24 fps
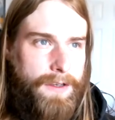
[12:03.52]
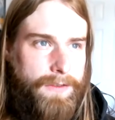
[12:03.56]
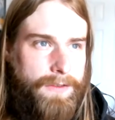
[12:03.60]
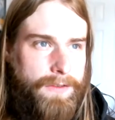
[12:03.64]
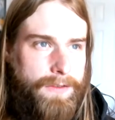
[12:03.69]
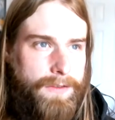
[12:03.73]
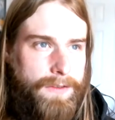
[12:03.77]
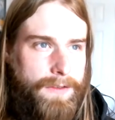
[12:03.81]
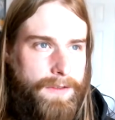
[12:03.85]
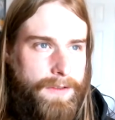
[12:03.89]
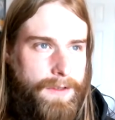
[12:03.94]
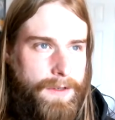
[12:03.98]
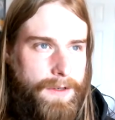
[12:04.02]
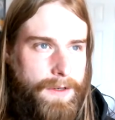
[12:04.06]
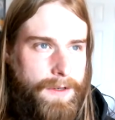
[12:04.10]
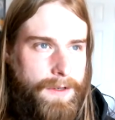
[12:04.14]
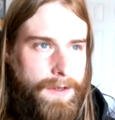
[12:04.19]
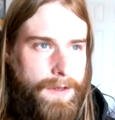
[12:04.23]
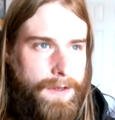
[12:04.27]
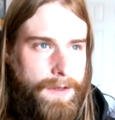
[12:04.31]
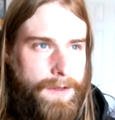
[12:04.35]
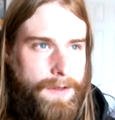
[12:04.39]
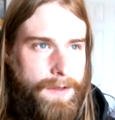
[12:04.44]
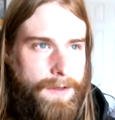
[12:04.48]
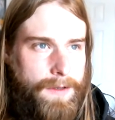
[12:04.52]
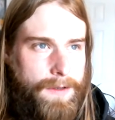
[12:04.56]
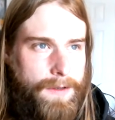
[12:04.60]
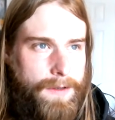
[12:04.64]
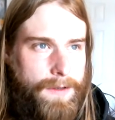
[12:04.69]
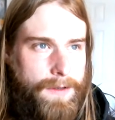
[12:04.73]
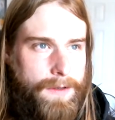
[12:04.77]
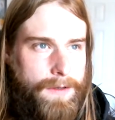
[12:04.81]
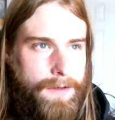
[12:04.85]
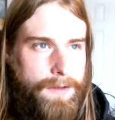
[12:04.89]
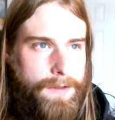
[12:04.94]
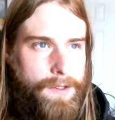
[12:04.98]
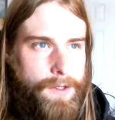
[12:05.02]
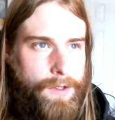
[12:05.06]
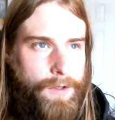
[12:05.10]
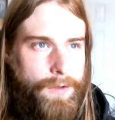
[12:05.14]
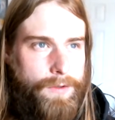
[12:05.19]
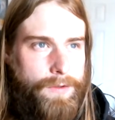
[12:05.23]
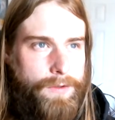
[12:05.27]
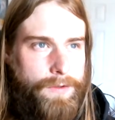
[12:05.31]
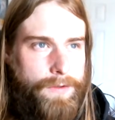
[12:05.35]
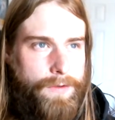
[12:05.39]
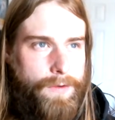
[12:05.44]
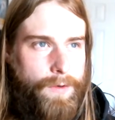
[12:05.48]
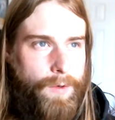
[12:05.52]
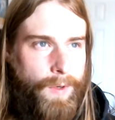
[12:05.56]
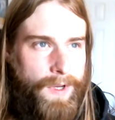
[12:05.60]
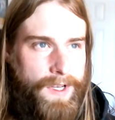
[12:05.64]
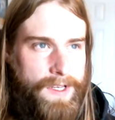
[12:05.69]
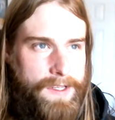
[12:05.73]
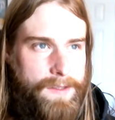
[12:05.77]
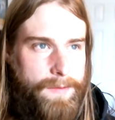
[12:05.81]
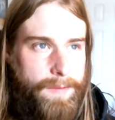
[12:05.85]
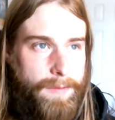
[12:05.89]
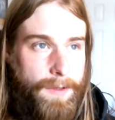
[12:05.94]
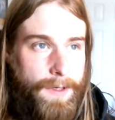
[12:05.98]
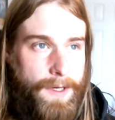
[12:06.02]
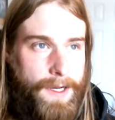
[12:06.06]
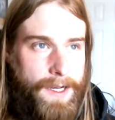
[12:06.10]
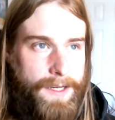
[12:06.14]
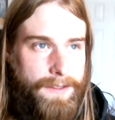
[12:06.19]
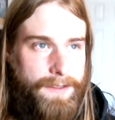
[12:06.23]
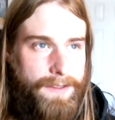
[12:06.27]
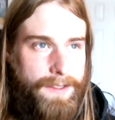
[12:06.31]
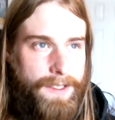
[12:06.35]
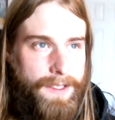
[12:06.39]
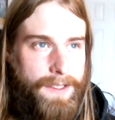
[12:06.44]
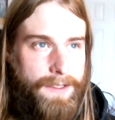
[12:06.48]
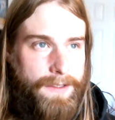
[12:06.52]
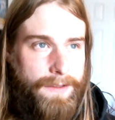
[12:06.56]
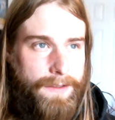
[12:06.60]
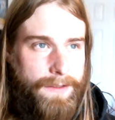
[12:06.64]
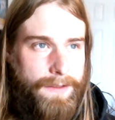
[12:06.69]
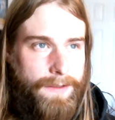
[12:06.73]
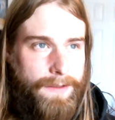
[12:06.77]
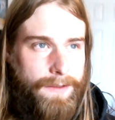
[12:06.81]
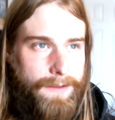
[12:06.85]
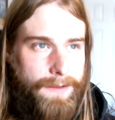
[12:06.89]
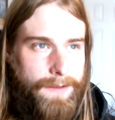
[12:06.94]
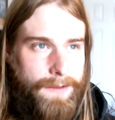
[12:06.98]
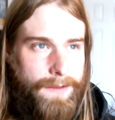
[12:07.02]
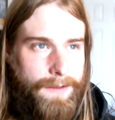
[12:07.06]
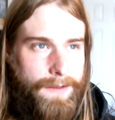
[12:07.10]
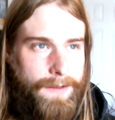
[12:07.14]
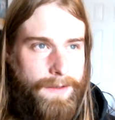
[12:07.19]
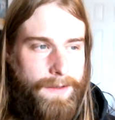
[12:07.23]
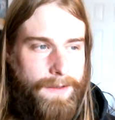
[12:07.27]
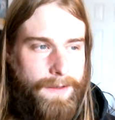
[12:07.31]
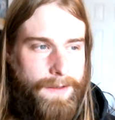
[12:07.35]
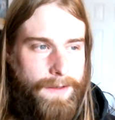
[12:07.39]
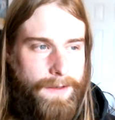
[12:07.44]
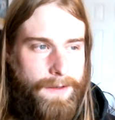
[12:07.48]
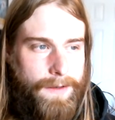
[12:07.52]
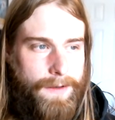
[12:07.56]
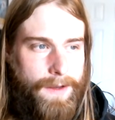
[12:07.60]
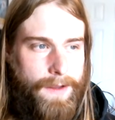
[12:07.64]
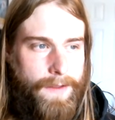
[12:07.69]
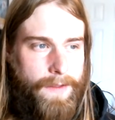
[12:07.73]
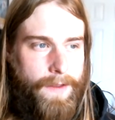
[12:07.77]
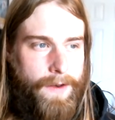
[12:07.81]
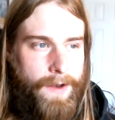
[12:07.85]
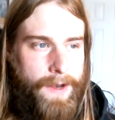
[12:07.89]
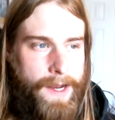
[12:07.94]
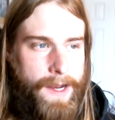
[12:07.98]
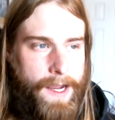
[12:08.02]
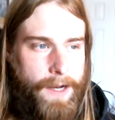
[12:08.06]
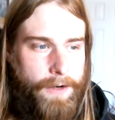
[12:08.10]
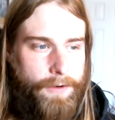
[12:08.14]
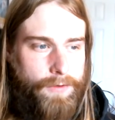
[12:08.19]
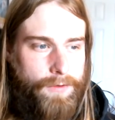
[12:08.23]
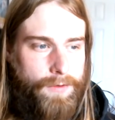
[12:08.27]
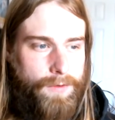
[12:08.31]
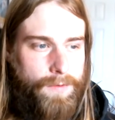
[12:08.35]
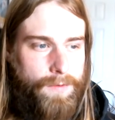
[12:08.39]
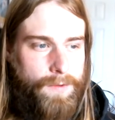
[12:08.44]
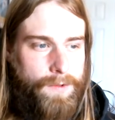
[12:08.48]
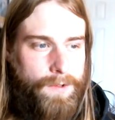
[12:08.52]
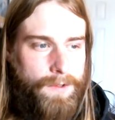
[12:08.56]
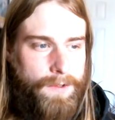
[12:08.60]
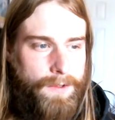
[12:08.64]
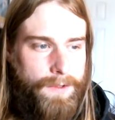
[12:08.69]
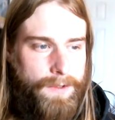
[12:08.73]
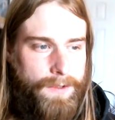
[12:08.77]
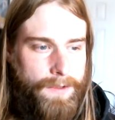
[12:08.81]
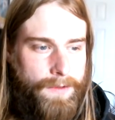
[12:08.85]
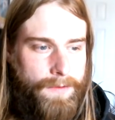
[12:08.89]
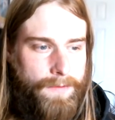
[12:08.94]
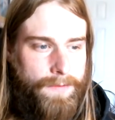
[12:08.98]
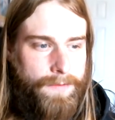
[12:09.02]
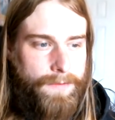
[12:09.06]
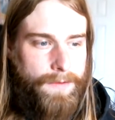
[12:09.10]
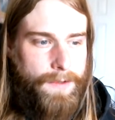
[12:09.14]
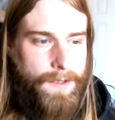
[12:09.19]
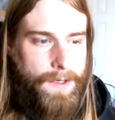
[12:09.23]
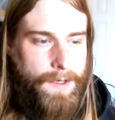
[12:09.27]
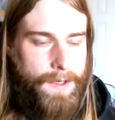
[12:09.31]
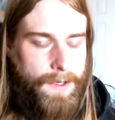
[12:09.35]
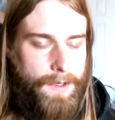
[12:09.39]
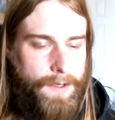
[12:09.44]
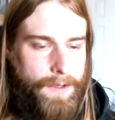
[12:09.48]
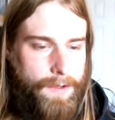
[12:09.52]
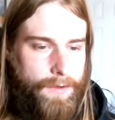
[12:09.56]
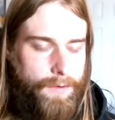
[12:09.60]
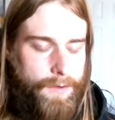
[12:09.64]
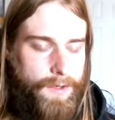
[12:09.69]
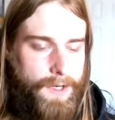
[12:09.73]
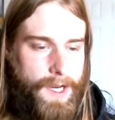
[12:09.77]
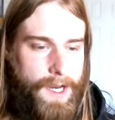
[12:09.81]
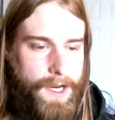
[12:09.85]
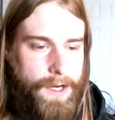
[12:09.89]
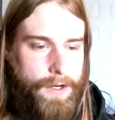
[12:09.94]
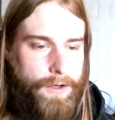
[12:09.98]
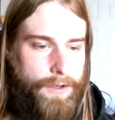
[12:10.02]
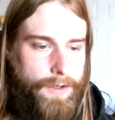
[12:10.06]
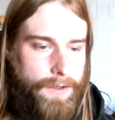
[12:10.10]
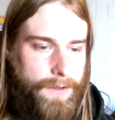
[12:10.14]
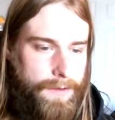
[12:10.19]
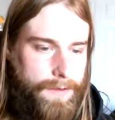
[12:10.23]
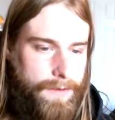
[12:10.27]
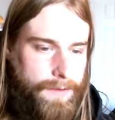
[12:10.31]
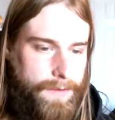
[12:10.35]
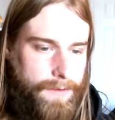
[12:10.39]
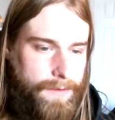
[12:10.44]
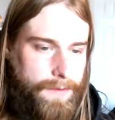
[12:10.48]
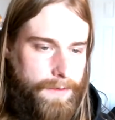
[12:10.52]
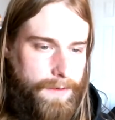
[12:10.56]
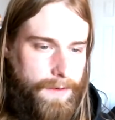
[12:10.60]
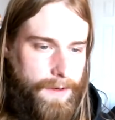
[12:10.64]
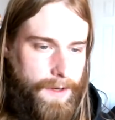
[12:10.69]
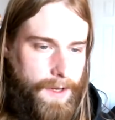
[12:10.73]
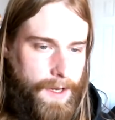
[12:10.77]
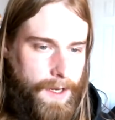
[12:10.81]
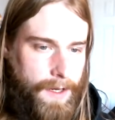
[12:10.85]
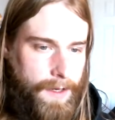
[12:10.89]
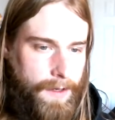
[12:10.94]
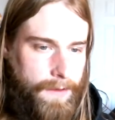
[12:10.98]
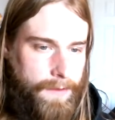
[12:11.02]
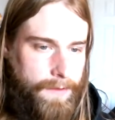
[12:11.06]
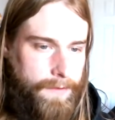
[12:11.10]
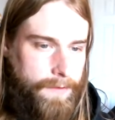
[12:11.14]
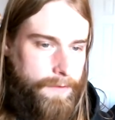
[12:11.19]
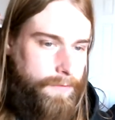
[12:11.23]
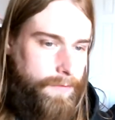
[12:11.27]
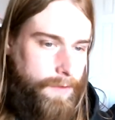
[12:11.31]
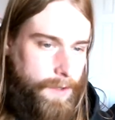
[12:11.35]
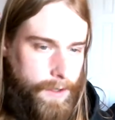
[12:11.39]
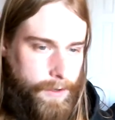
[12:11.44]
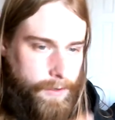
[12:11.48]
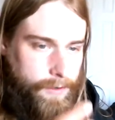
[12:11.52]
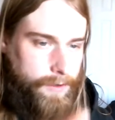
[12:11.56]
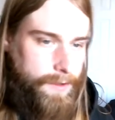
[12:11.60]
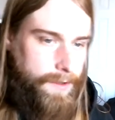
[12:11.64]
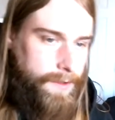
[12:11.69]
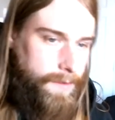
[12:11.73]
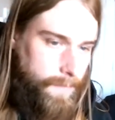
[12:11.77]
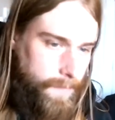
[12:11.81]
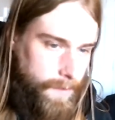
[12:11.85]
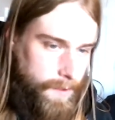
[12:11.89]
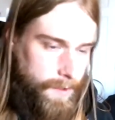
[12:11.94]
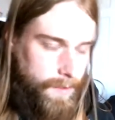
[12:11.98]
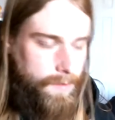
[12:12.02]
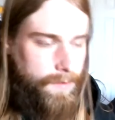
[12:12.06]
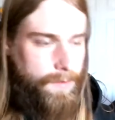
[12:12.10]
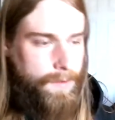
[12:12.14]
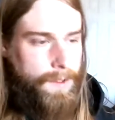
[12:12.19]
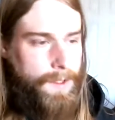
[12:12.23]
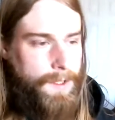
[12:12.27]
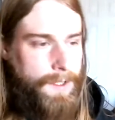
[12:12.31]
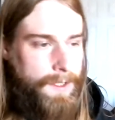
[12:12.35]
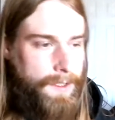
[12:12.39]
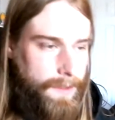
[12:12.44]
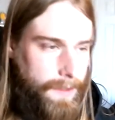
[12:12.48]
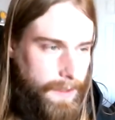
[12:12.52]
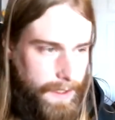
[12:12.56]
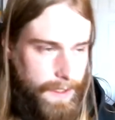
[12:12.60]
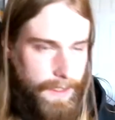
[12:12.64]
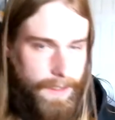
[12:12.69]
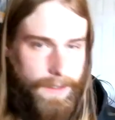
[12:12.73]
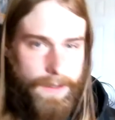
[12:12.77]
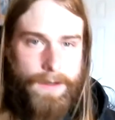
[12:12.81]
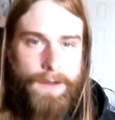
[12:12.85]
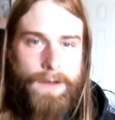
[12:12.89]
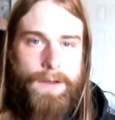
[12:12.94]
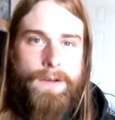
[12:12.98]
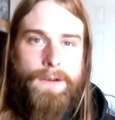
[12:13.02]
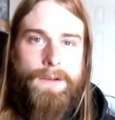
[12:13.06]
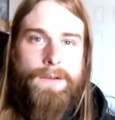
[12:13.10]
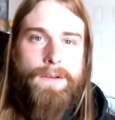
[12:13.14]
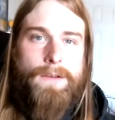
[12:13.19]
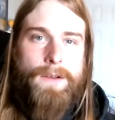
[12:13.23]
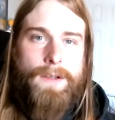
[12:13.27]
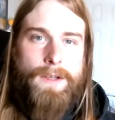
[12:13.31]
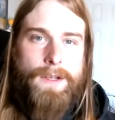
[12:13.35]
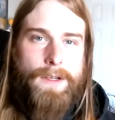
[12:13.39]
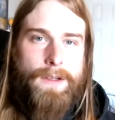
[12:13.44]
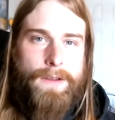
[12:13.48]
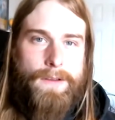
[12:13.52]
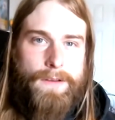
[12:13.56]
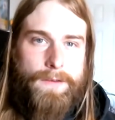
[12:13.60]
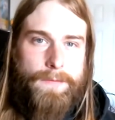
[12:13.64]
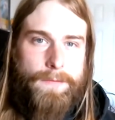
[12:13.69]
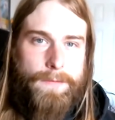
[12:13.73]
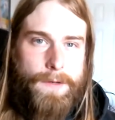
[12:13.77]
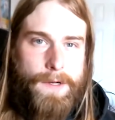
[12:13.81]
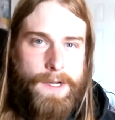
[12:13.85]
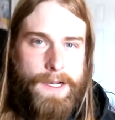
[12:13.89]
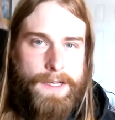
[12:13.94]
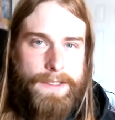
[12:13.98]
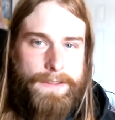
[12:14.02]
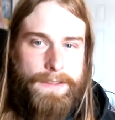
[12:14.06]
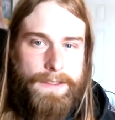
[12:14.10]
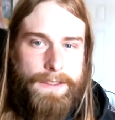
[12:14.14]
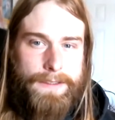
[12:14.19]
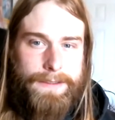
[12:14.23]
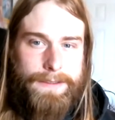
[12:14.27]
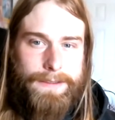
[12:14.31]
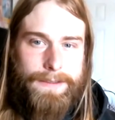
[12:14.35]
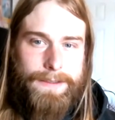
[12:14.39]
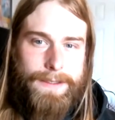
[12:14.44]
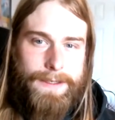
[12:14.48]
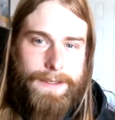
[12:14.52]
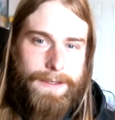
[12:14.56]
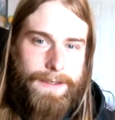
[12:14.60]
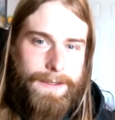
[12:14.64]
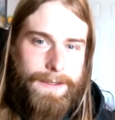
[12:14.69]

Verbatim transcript: else goes through its process in the natural world of creation and destruction and renewal and, this process.